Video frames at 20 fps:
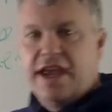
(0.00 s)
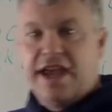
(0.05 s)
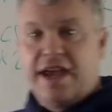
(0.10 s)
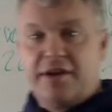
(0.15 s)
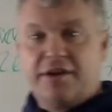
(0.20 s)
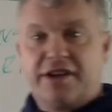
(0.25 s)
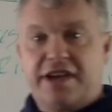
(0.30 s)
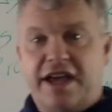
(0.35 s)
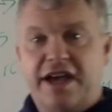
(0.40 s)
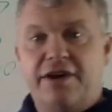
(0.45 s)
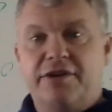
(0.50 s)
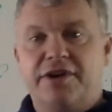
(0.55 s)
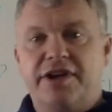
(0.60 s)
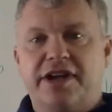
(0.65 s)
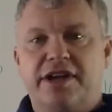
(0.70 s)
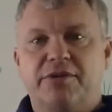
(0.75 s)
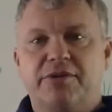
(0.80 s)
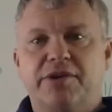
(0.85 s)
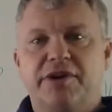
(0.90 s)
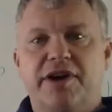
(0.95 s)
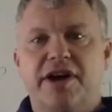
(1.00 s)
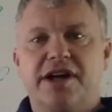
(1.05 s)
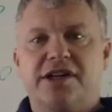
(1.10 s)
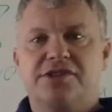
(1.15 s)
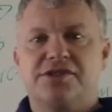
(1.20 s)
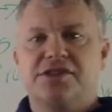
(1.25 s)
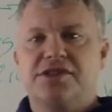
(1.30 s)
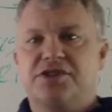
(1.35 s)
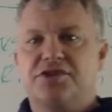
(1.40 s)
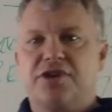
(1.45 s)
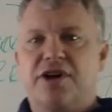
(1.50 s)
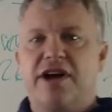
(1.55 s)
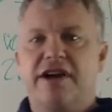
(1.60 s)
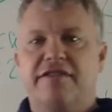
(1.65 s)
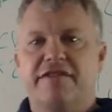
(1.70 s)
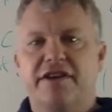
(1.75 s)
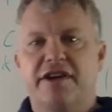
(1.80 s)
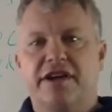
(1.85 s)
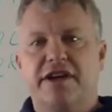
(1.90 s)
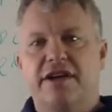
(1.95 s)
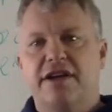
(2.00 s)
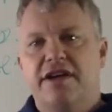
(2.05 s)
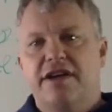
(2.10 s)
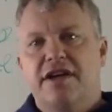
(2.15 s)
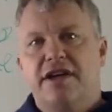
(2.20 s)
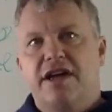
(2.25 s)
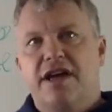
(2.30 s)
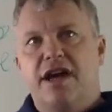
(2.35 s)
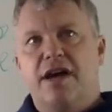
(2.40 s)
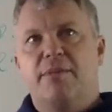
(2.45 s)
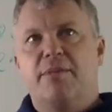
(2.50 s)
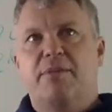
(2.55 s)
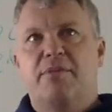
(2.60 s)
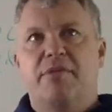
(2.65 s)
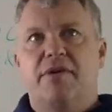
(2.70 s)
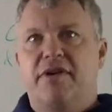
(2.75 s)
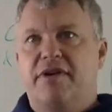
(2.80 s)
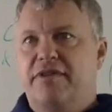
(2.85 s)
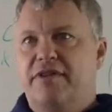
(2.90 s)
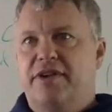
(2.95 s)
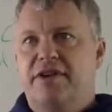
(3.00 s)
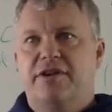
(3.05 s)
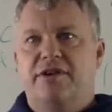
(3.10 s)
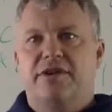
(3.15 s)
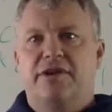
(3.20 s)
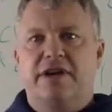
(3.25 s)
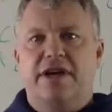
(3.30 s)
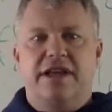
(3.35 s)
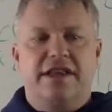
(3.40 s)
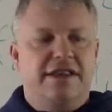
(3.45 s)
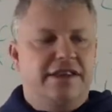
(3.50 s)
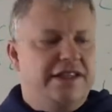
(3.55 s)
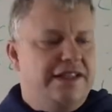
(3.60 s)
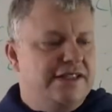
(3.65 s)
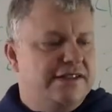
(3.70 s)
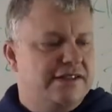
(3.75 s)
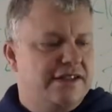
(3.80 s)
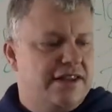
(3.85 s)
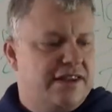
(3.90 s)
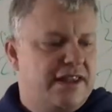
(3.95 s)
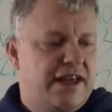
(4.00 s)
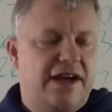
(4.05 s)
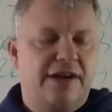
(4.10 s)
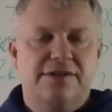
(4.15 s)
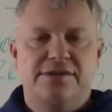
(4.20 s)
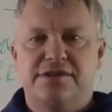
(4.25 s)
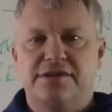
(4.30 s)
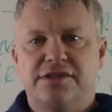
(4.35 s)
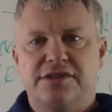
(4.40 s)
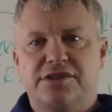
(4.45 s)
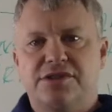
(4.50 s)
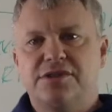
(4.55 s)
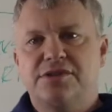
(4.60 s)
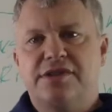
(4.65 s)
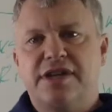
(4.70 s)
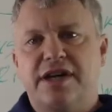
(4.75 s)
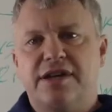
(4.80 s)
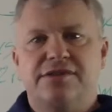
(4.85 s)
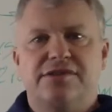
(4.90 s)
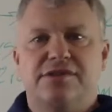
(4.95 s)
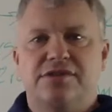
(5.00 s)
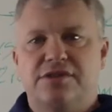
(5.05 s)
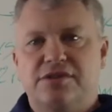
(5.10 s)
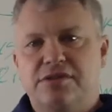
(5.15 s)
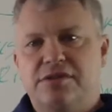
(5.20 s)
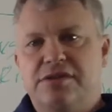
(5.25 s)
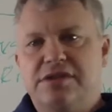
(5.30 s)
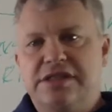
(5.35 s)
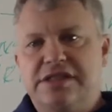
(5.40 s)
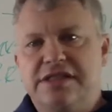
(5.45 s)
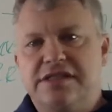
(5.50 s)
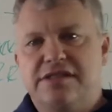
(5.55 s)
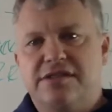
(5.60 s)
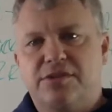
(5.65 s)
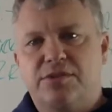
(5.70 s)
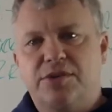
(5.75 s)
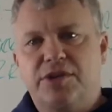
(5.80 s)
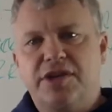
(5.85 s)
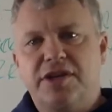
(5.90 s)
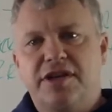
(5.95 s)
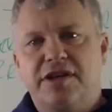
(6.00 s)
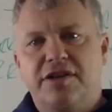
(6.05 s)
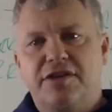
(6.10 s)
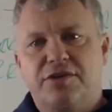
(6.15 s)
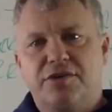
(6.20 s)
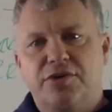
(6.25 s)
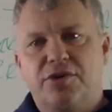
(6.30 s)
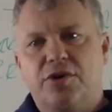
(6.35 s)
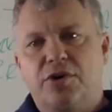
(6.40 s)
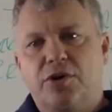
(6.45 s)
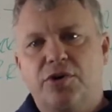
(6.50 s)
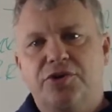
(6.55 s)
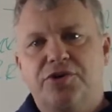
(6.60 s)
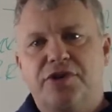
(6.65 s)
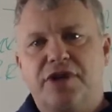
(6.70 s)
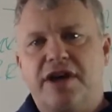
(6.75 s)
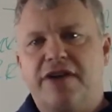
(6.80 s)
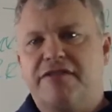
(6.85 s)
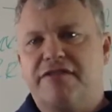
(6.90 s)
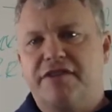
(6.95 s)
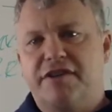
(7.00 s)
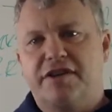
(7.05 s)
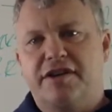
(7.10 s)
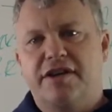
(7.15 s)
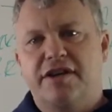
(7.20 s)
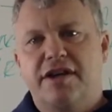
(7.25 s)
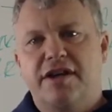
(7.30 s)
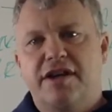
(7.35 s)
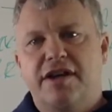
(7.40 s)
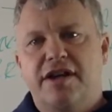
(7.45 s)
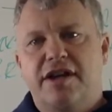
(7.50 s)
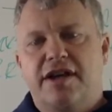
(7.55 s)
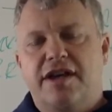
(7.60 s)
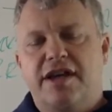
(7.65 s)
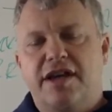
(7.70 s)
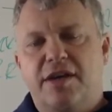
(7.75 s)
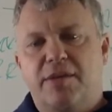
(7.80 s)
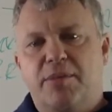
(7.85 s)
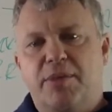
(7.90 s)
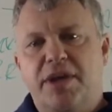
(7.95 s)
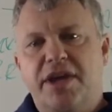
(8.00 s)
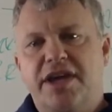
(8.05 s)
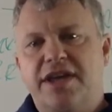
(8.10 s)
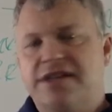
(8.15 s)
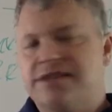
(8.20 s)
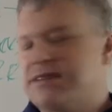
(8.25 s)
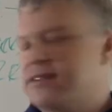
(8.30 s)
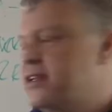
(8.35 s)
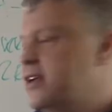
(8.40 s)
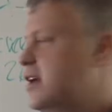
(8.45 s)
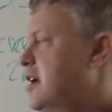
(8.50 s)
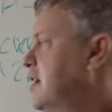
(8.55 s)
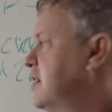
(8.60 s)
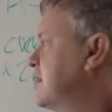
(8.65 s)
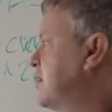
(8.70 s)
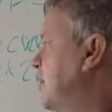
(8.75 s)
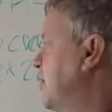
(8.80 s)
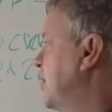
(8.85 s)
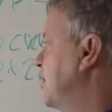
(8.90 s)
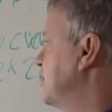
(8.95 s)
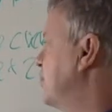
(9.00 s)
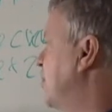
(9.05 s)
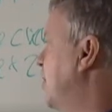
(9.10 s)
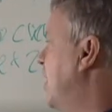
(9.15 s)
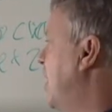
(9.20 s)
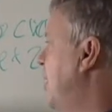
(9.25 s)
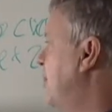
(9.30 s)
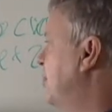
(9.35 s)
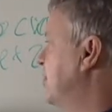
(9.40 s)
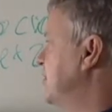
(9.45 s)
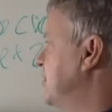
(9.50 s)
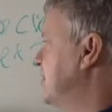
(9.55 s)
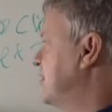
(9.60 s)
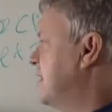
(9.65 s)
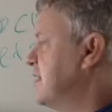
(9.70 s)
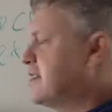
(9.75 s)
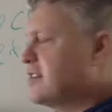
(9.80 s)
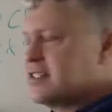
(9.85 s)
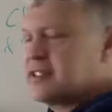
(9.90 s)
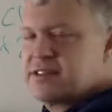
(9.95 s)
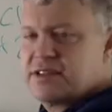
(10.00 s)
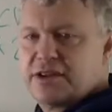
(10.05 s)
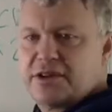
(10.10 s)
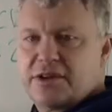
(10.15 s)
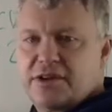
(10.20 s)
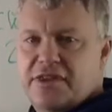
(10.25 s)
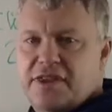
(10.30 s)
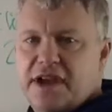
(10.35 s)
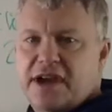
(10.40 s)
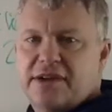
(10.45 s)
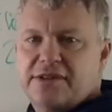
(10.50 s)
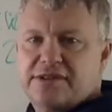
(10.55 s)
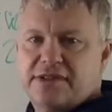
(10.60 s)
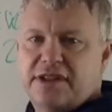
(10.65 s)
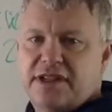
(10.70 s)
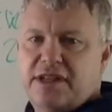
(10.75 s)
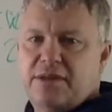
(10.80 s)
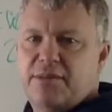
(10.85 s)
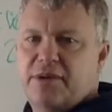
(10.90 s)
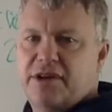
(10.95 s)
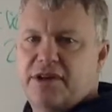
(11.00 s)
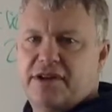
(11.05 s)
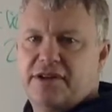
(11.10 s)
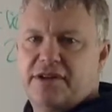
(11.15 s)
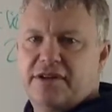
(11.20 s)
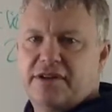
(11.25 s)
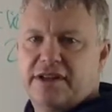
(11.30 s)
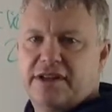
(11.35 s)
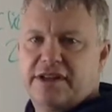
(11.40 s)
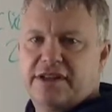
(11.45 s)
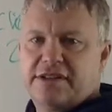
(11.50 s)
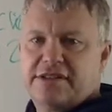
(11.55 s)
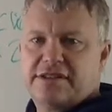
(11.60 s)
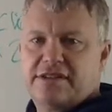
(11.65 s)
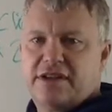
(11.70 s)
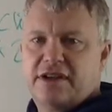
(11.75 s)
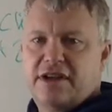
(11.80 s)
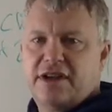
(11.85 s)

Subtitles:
and counting. We're actually driving, at least 1,000 to 2,000 new leads a week through cold traffic campaigns. So here's what happens: that 600,000 email list,